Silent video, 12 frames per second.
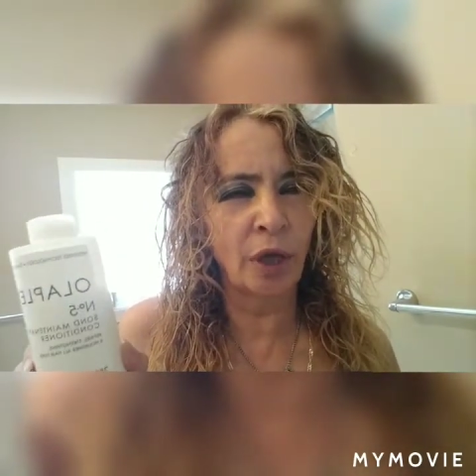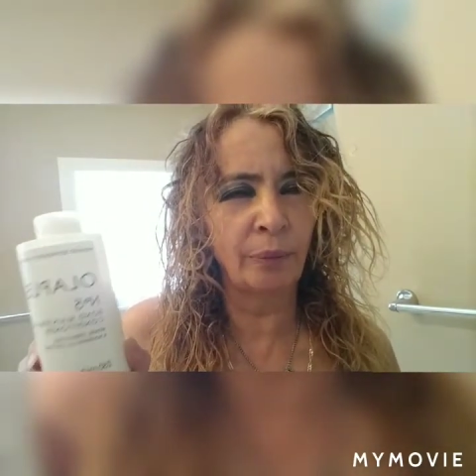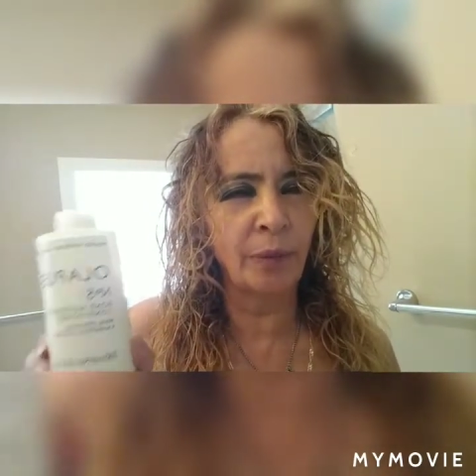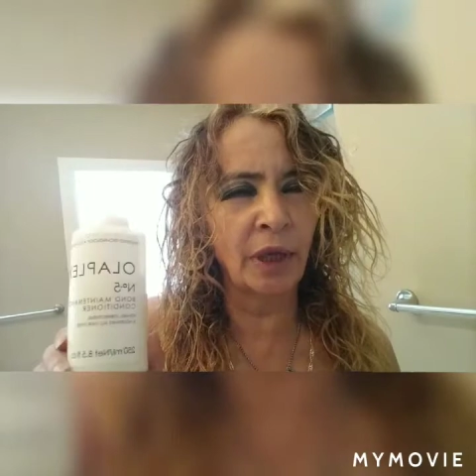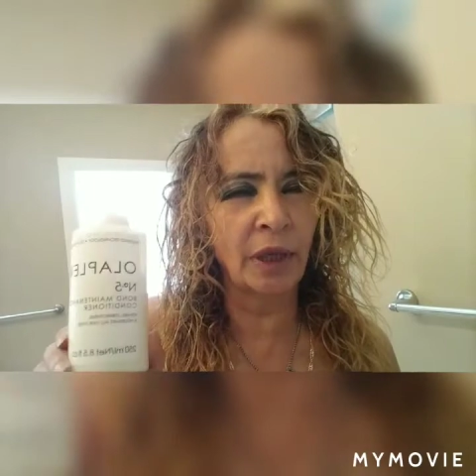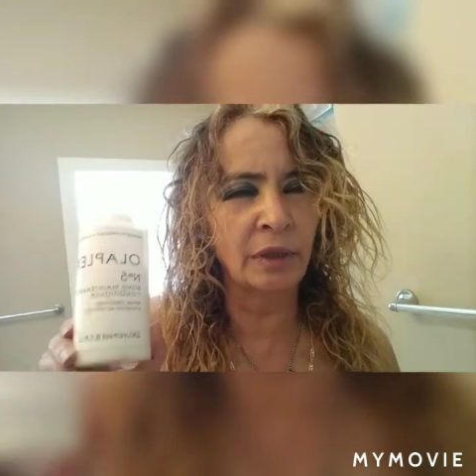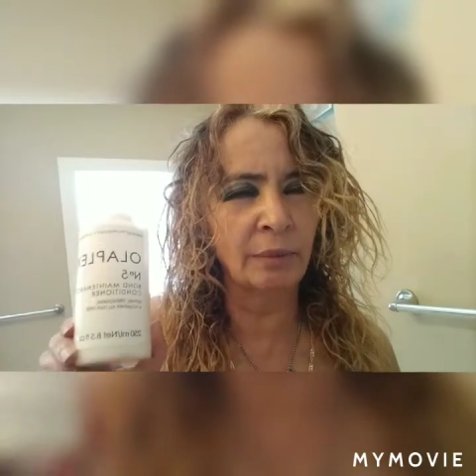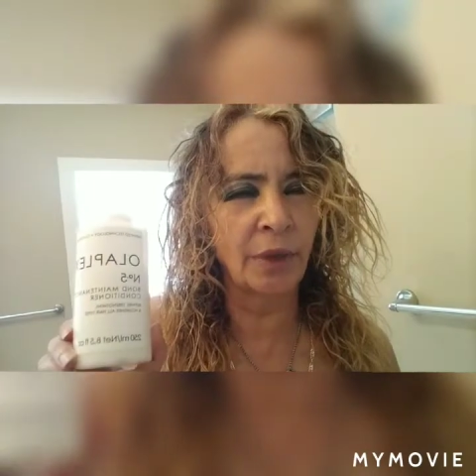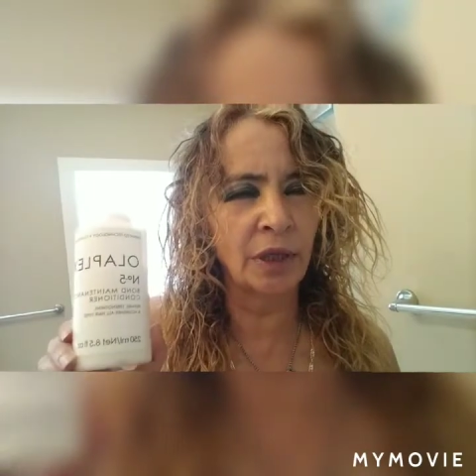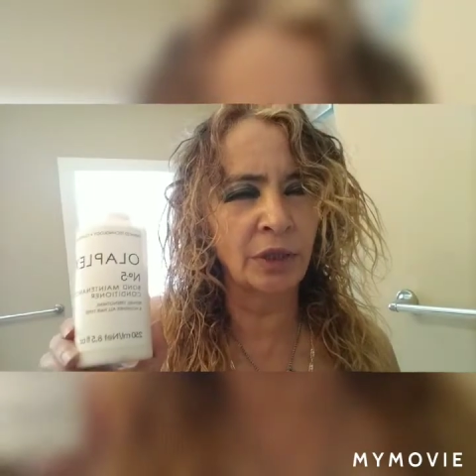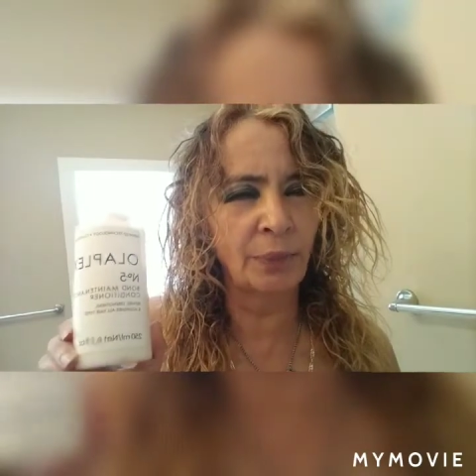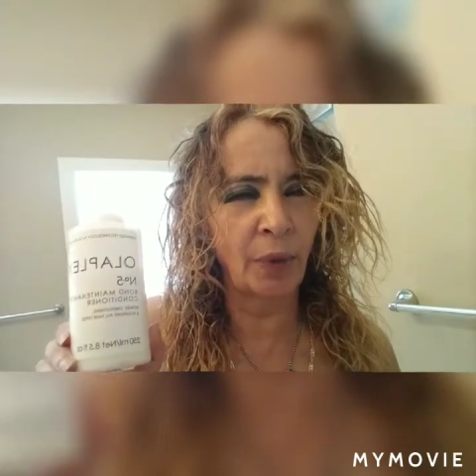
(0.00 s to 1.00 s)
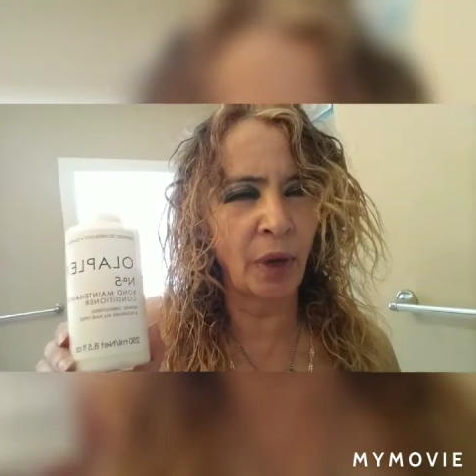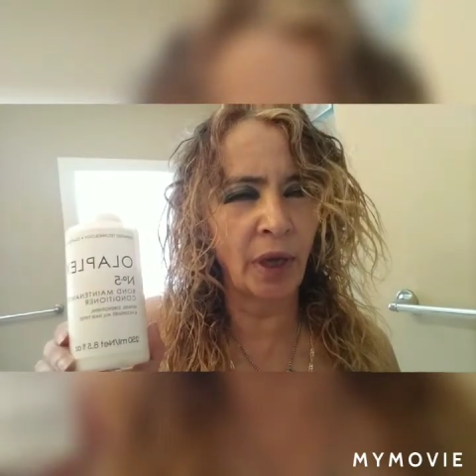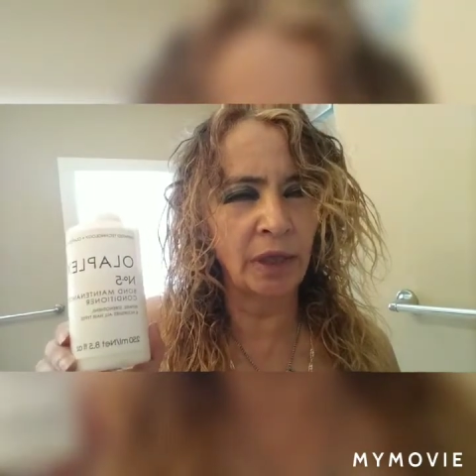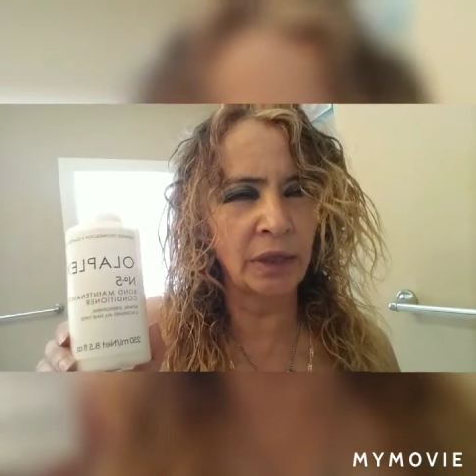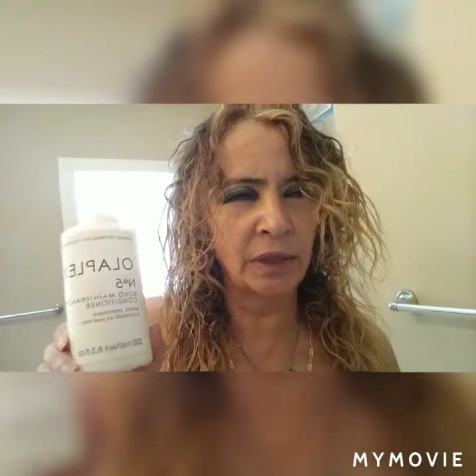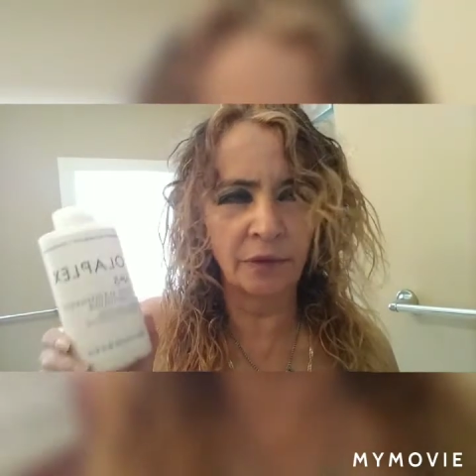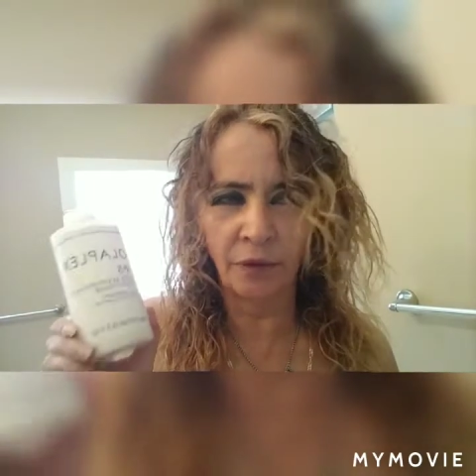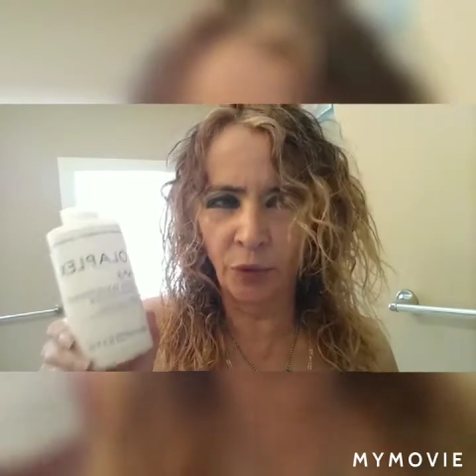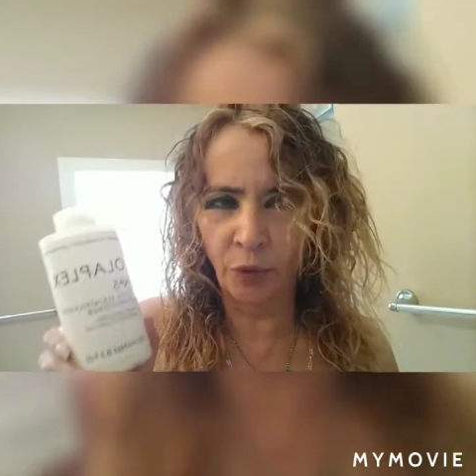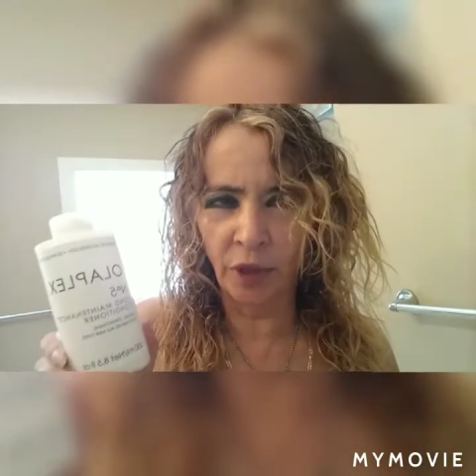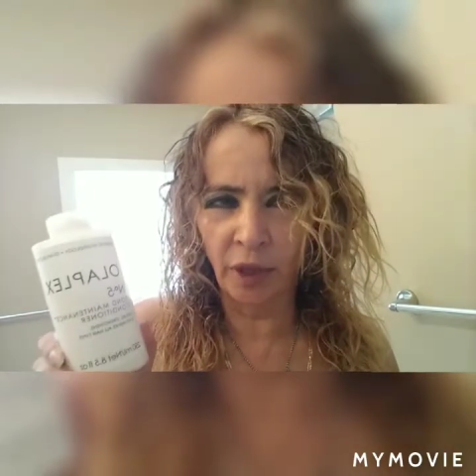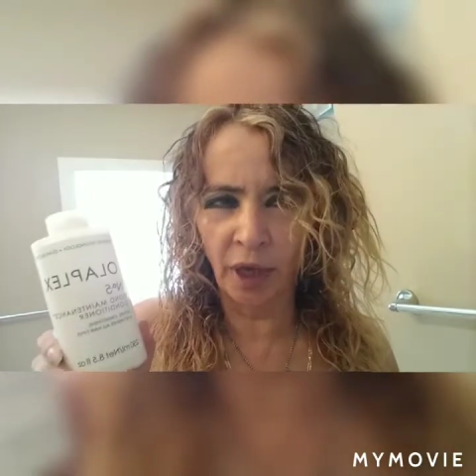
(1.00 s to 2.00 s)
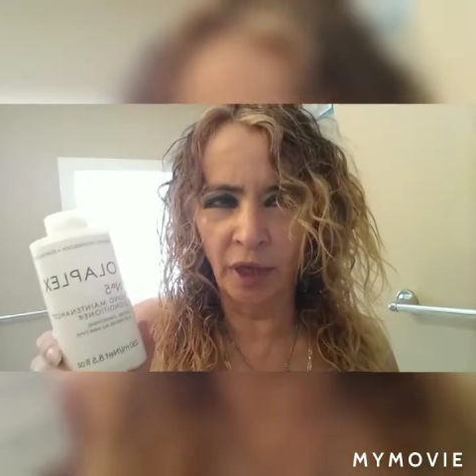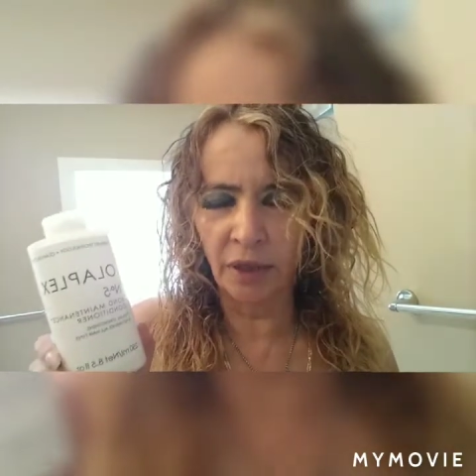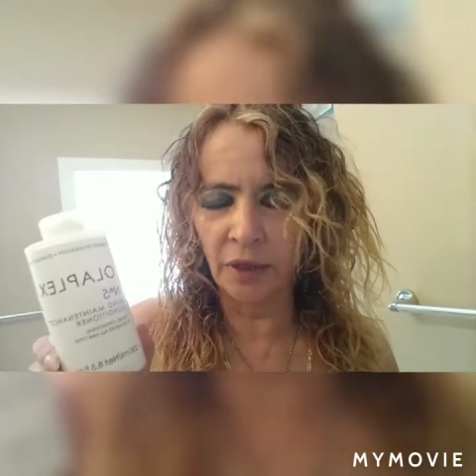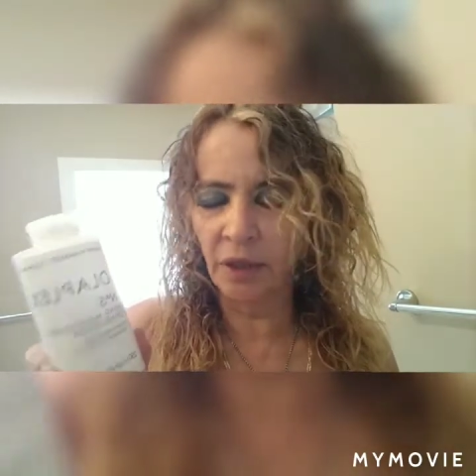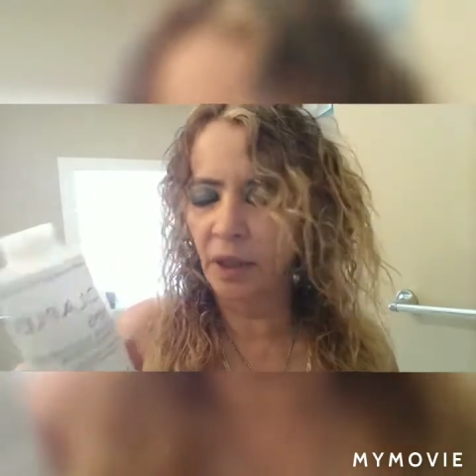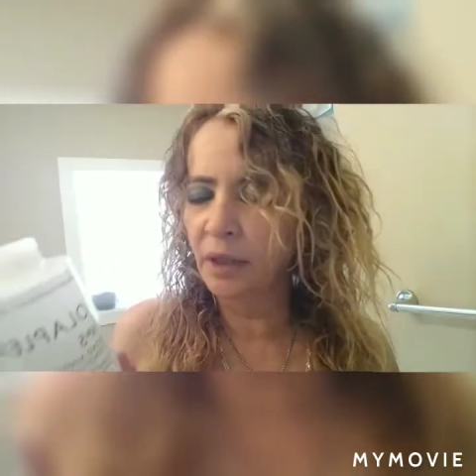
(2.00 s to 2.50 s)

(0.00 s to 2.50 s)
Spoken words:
and get the best price if you're in Canada,